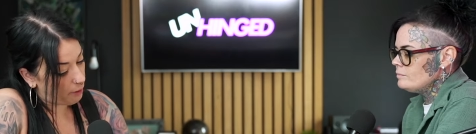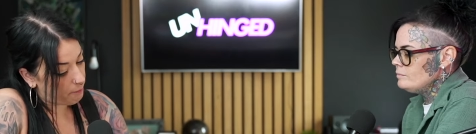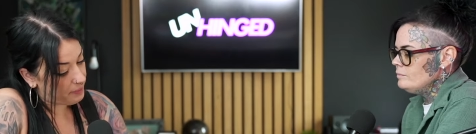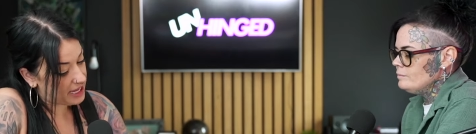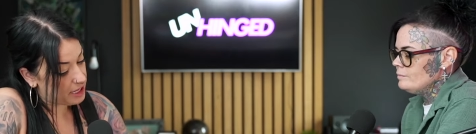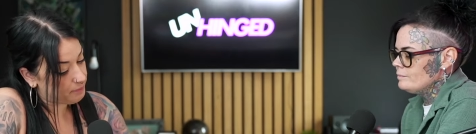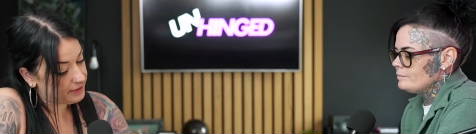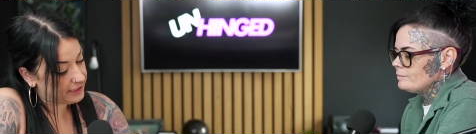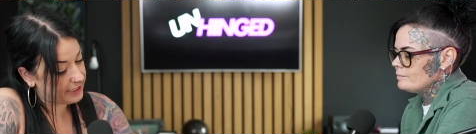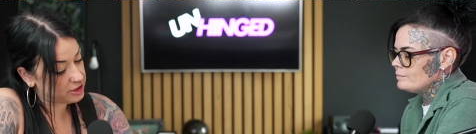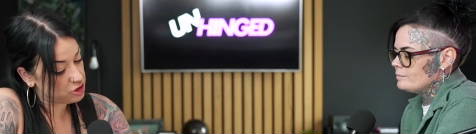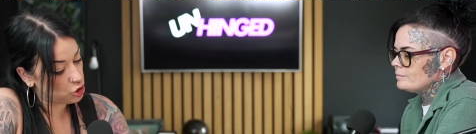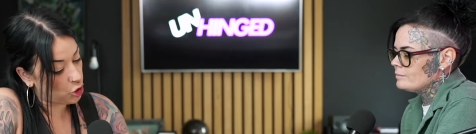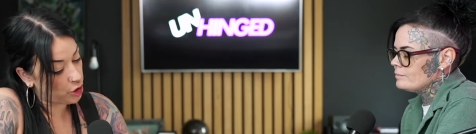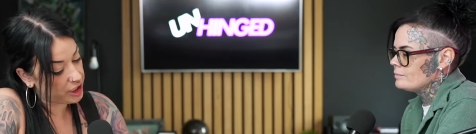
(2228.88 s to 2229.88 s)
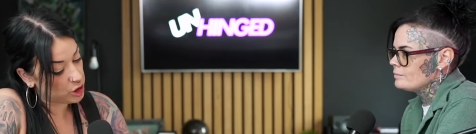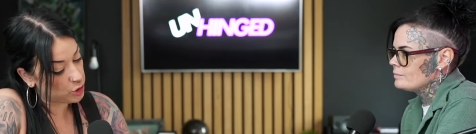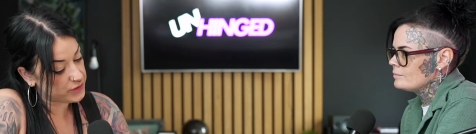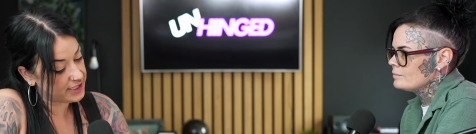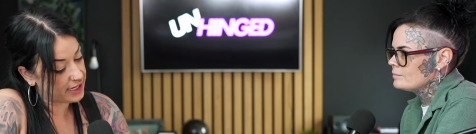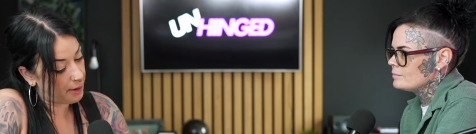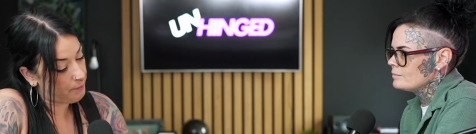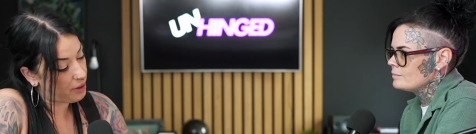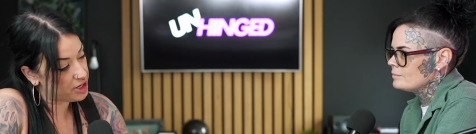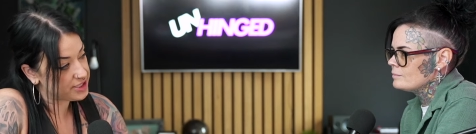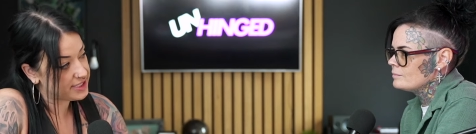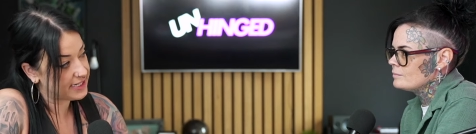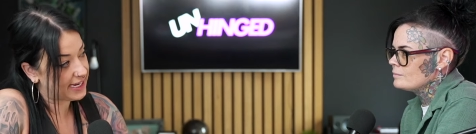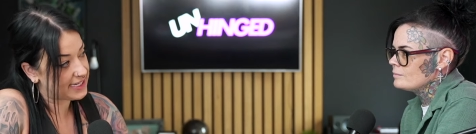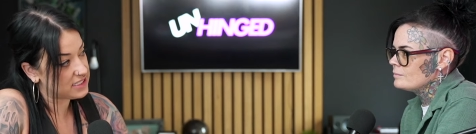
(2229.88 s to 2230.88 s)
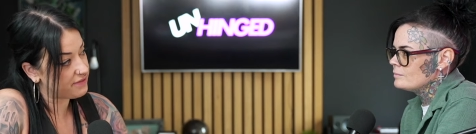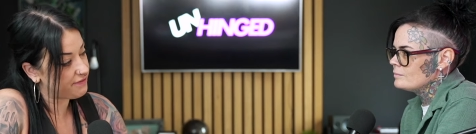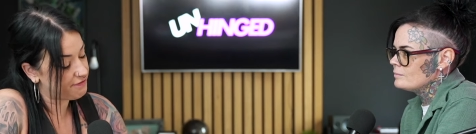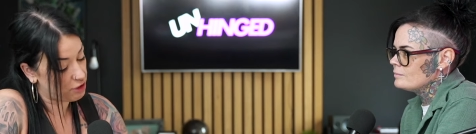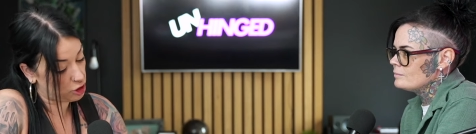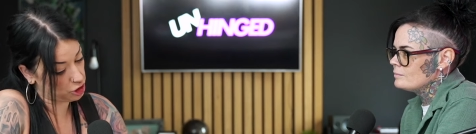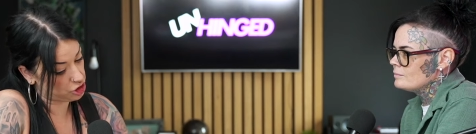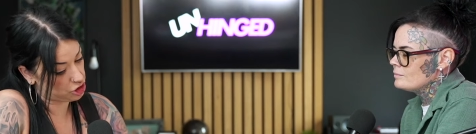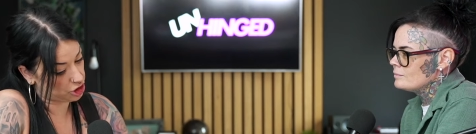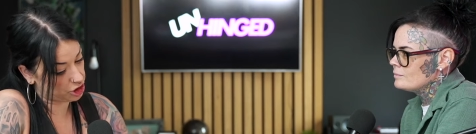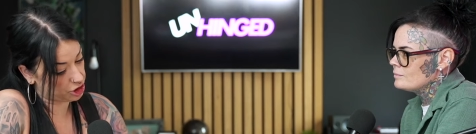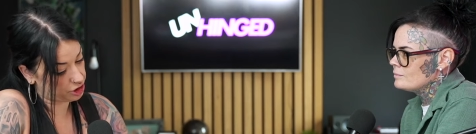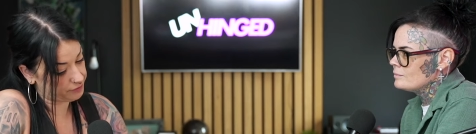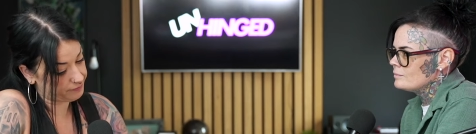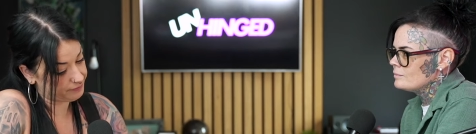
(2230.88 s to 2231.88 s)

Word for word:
Speaker 1: where people enjoy using a person as furniture.